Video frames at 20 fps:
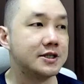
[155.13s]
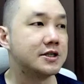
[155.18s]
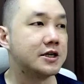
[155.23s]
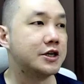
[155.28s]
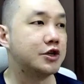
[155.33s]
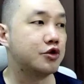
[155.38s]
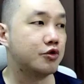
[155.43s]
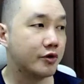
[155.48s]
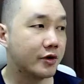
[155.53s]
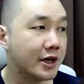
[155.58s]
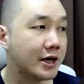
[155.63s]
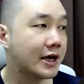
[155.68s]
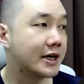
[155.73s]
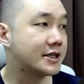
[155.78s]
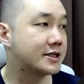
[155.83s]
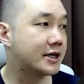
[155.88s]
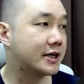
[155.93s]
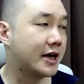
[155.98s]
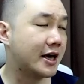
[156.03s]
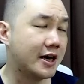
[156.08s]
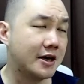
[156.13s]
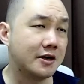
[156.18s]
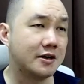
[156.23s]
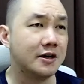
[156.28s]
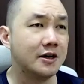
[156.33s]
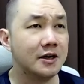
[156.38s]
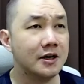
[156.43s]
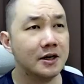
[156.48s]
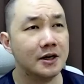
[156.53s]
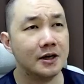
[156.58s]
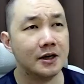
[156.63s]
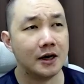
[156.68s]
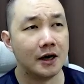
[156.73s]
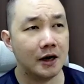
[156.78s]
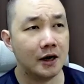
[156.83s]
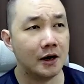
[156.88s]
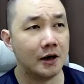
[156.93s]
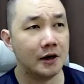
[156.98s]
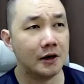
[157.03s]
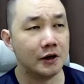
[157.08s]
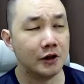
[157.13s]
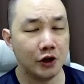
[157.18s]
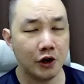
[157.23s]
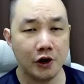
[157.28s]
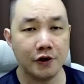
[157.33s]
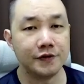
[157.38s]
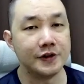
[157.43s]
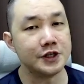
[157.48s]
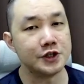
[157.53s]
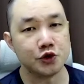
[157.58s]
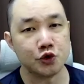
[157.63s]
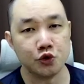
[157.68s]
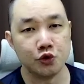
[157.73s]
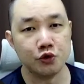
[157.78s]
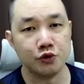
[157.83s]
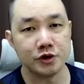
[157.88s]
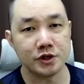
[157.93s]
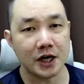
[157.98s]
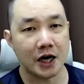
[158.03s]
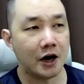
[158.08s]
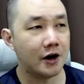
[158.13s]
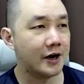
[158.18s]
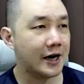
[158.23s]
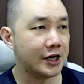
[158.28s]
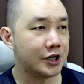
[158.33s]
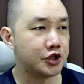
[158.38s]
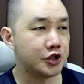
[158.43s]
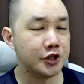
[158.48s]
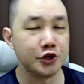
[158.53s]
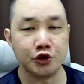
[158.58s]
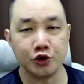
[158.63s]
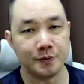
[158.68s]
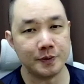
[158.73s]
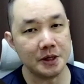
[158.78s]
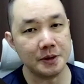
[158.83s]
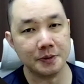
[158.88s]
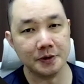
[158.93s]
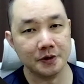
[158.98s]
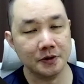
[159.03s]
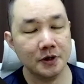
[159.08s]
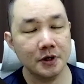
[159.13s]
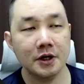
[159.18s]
and you realize that hey, a lot of these gurus aren't actually good people.